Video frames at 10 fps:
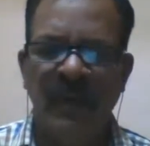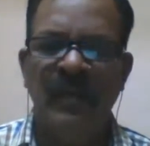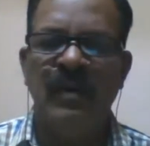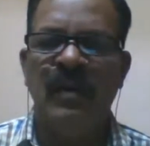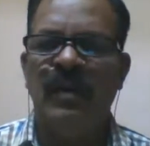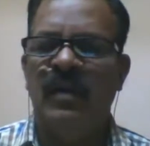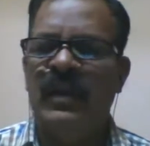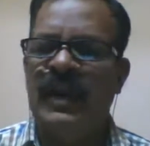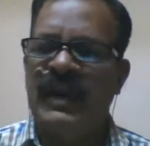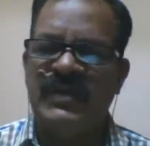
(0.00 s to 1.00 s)
uh,
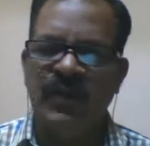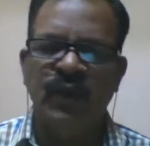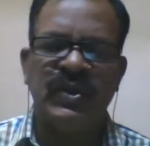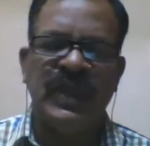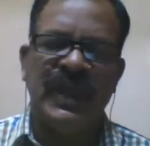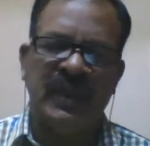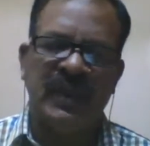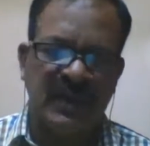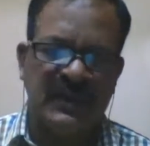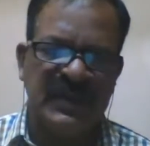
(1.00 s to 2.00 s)
has used another
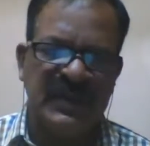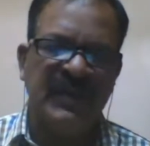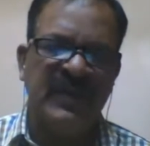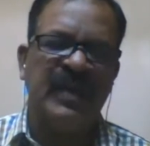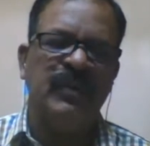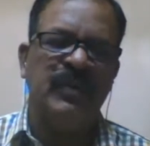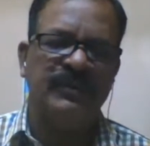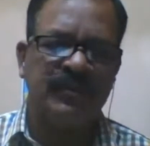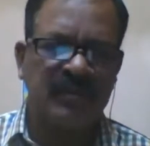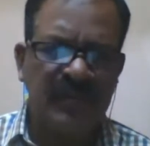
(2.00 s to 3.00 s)
concept, for example,
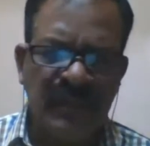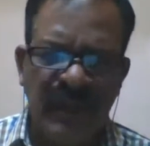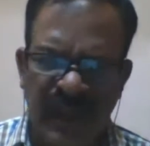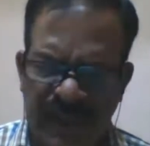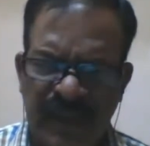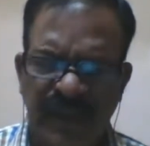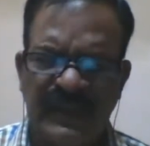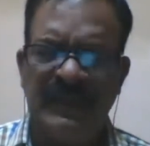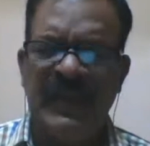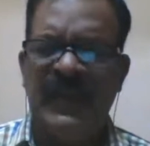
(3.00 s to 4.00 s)
the
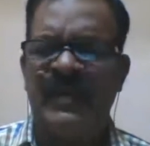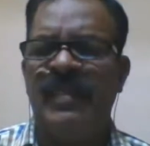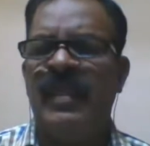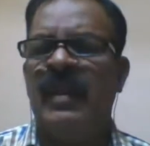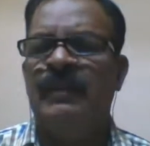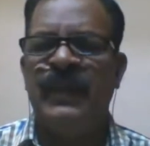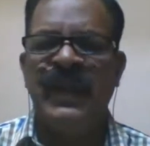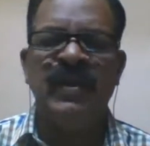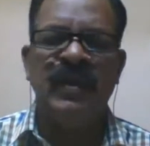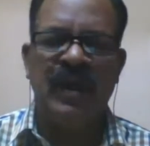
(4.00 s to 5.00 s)
concept like
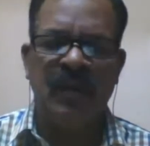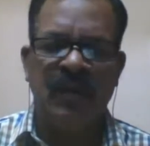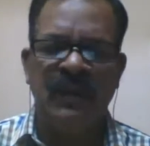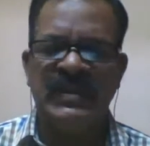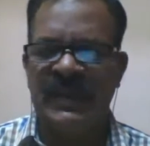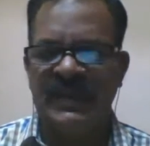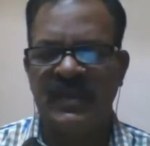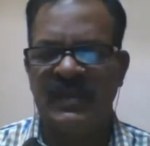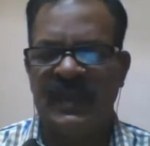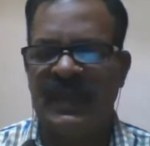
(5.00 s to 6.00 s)
PQ, uh, we shall discuss
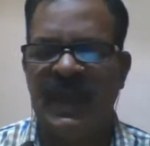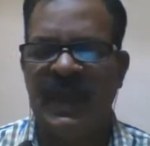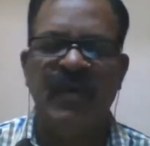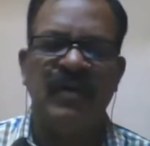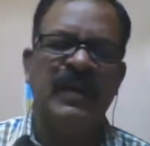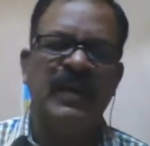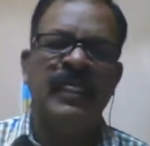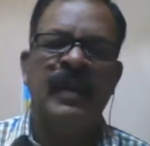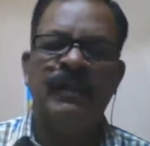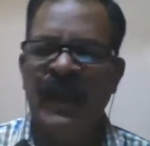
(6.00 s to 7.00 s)
in detail about the
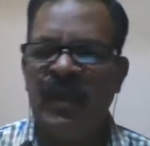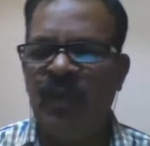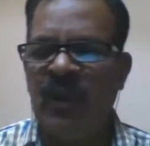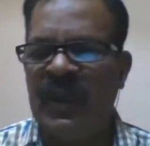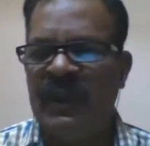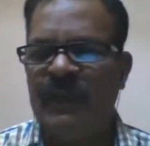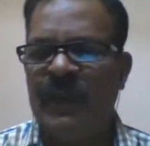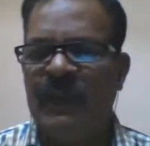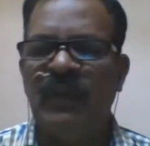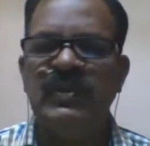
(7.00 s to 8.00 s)
PQLI,
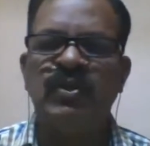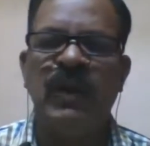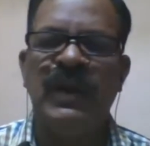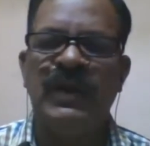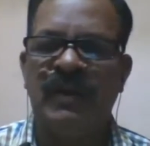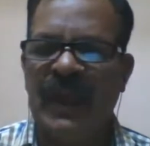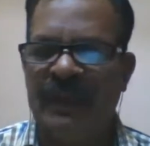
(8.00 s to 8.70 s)
People's Quality of Life